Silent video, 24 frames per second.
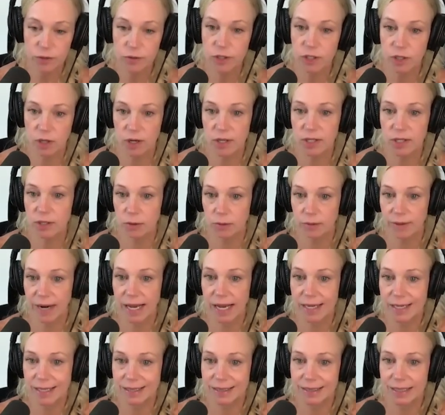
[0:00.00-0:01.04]
start to
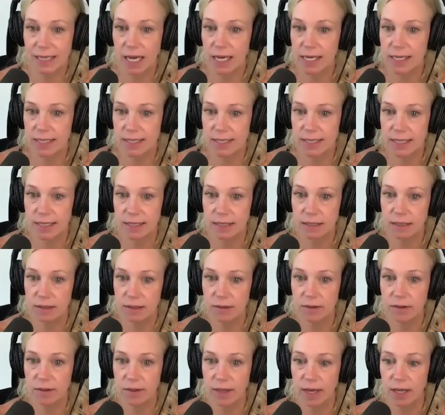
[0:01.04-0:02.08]
recognize
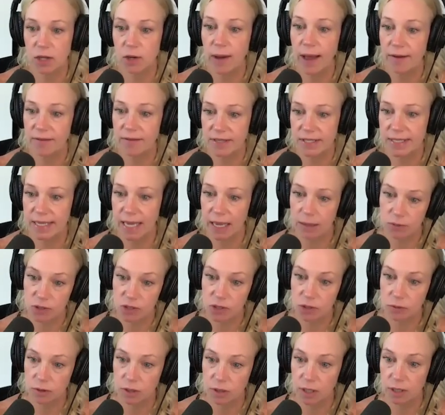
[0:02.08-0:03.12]
that you have a
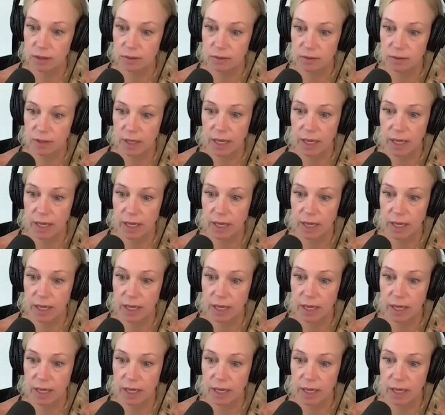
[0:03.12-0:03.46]
saboteur,